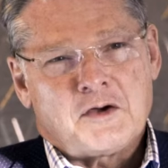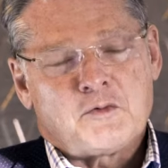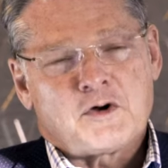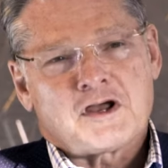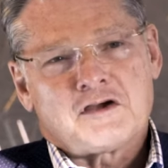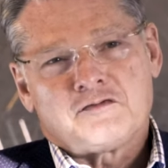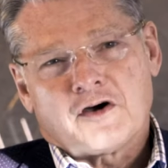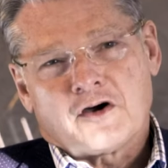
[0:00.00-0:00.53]
And what
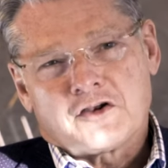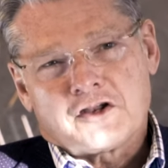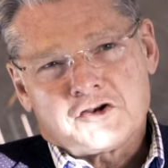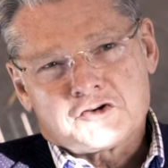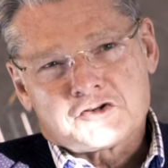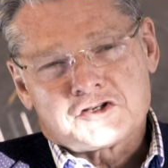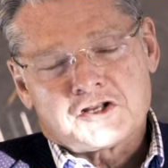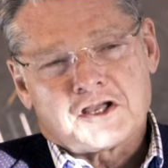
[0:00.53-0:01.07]
I found
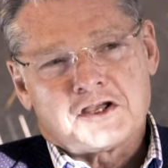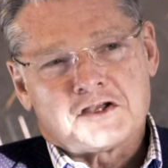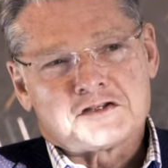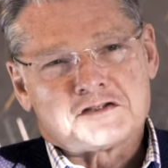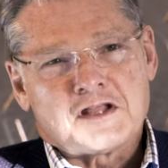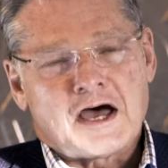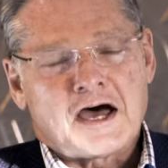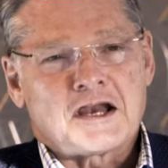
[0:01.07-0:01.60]
interesting
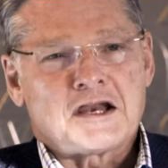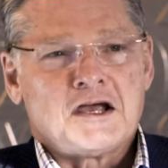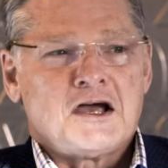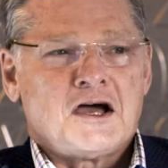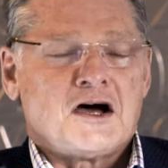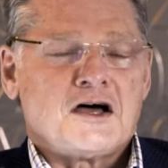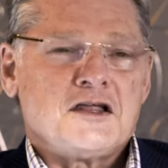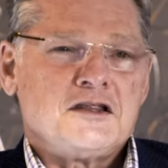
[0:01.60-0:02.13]
is that
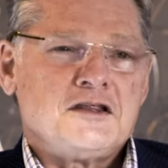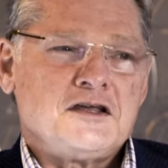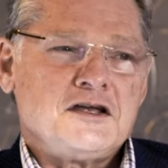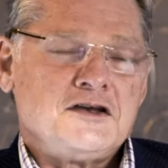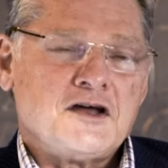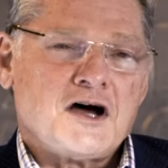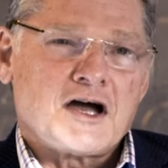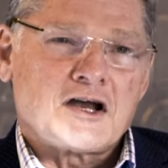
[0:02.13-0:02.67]

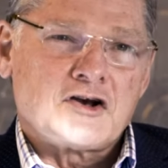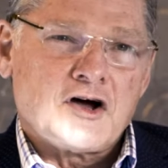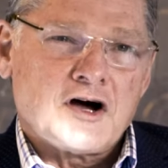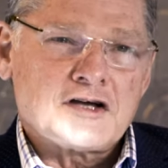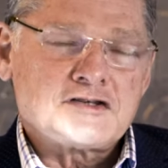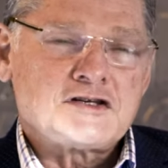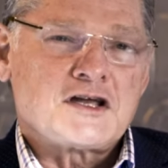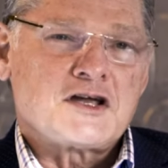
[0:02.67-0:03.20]
the
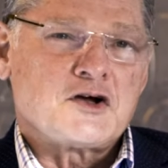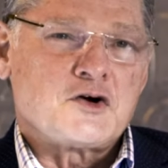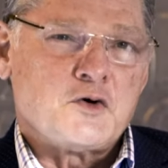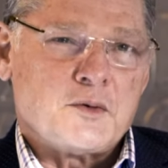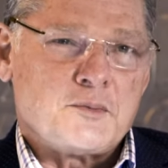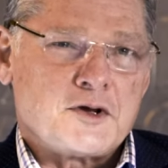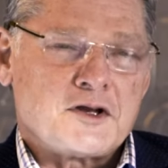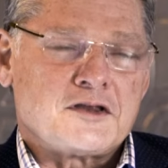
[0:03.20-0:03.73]
diagnostic
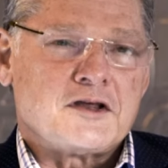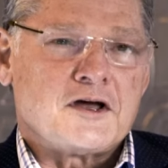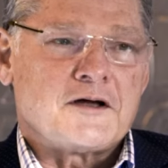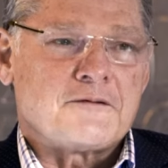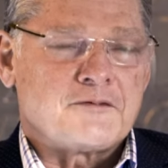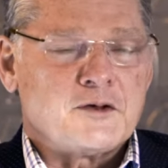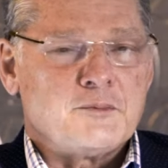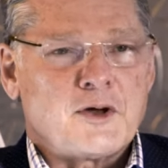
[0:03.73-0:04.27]
equipment
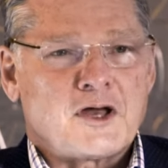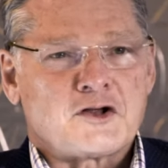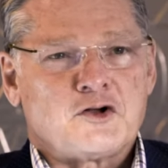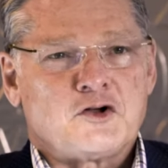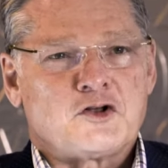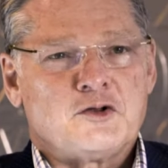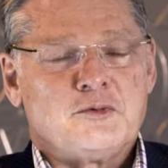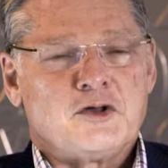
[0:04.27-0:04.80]
that the
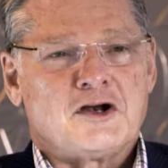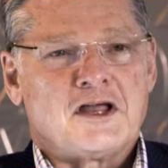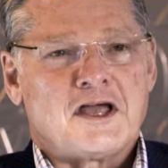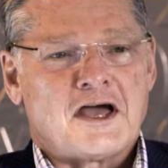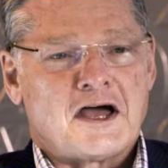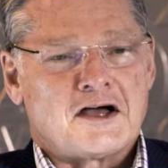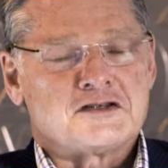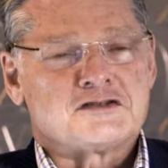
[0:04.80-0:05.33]
medical community
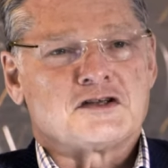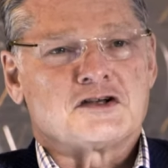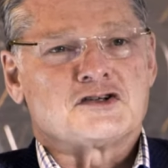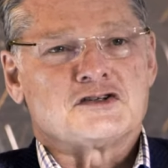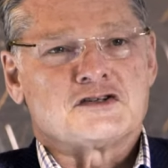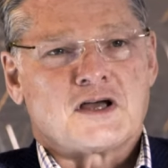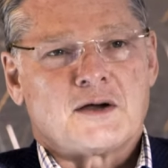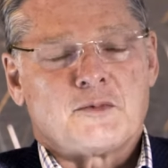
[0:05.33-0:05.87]
has, such
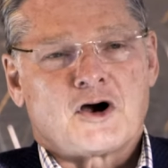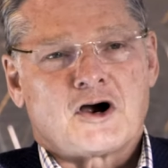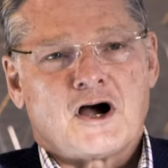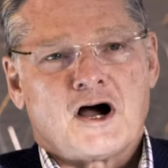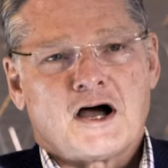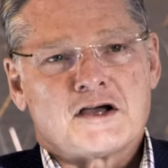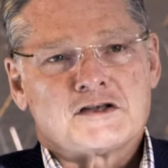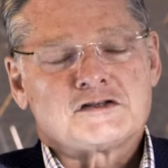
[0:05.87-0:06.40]
as
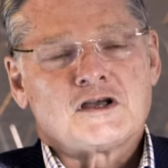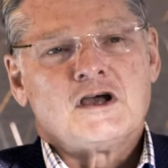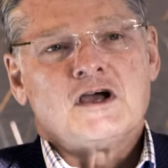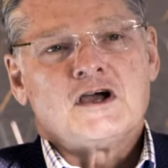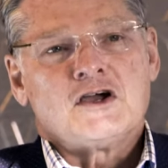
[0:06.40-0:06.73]
MRIs,